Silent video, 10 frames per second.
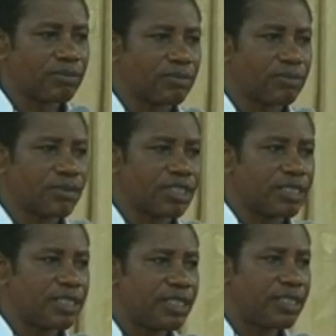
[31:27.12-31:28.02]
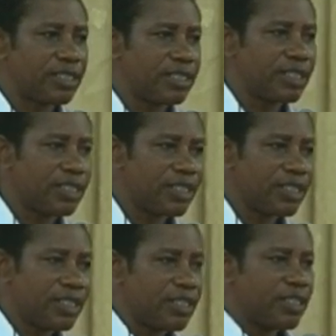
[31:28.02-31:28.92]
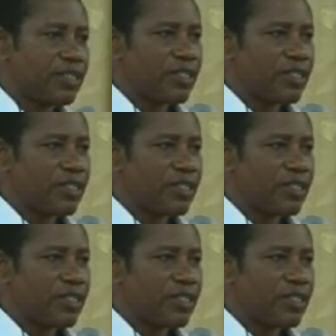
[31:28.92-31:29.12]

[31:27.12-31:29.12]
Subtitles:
[no speech]